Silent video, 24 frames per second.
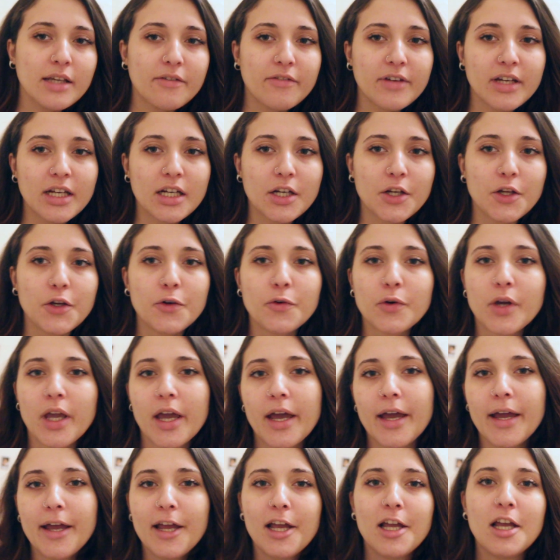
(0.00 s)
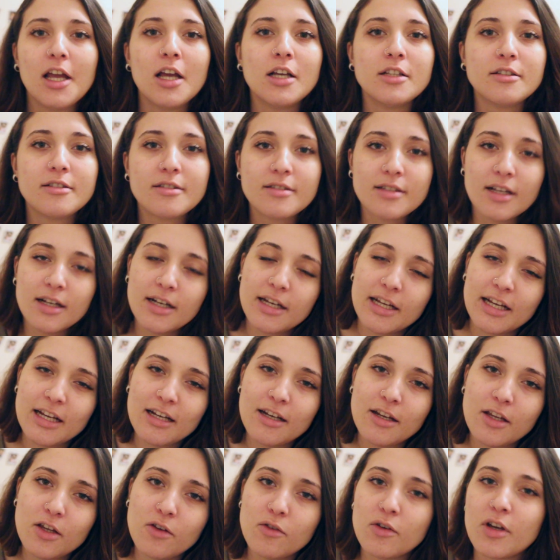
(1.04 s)
living in the UK, studying
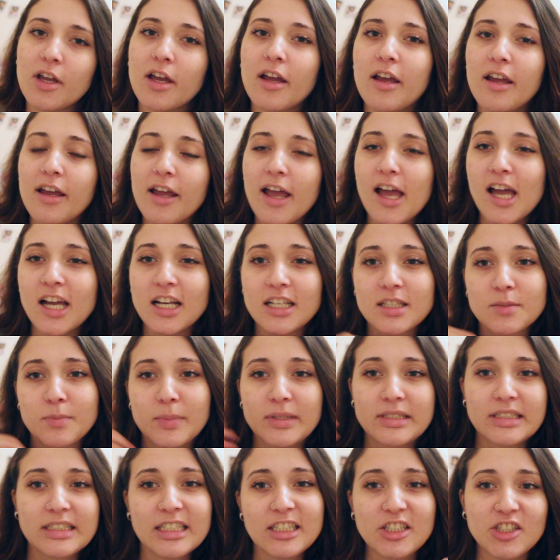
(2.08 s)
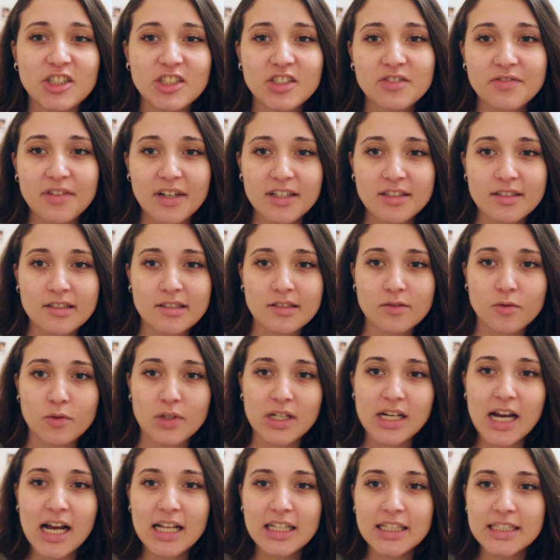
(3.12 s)
in the UK, expectations versus
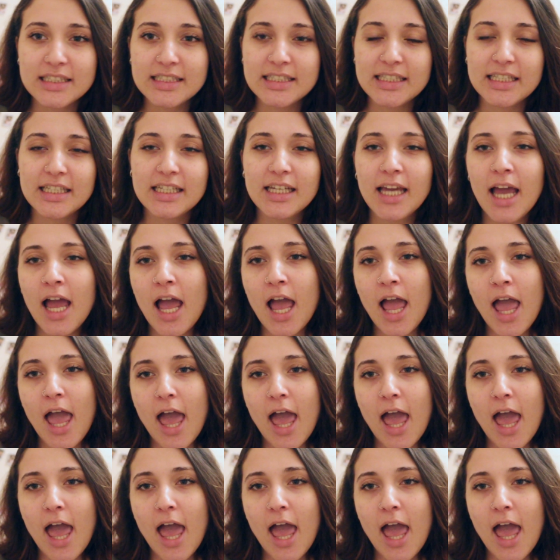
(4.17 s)
reality.